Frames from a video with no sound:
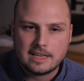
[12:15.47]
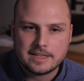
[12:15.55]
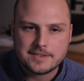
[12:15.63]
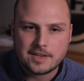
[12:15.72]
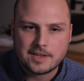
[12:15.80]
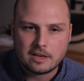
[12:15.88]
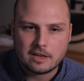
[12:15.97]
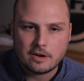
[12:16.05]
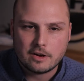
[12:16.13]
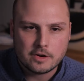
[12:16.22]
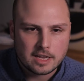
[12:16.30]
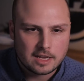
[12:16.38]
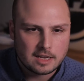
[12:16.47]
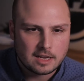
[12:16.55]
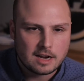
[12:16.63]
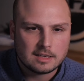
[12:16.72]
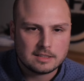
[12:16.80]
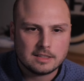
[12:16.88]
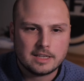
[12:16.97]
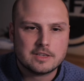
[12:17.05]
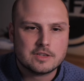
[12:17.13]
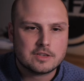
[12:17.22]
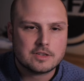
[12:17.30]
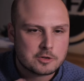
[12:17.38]
and say, okay, God, like
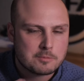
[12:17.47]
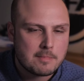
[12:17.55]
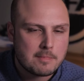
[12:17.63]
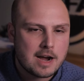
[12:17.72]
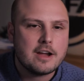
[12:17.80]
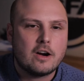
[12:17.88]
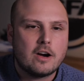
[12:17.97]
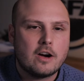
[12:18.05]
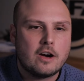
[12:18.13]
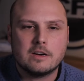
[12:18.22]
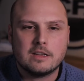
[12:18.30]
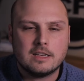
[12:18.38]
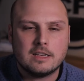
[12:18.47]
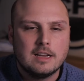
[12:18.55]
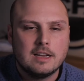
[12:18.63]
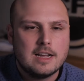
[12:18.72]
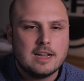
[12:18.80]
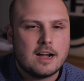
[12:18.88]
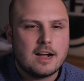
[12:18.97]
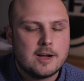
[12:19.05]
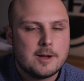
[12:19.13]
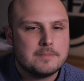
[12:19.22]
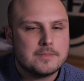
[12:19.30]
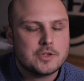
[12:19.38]
search my heart. And
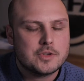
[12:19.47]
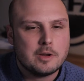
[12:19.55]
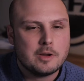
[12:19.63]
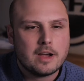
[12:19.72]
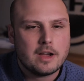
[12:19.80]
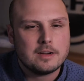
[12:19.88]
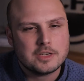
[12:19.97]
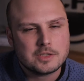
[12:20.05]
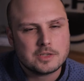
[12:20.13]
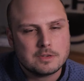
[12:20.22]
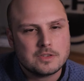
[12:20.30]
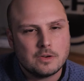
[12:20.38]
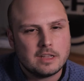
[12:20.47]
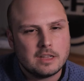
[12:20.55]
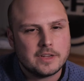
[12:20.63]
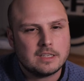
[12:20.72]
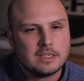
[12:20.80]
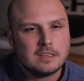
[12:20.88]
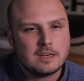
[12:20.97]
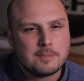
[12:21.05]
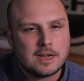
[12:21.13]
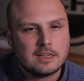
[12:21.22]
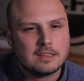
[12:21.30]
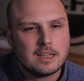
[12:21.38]
so anyway, I just was so convicted
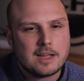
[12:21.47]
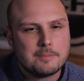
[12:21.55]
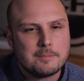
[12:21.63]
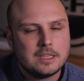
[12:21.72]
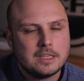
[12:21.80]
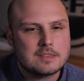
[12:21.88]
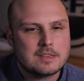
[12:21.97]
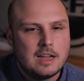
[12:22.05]
about that because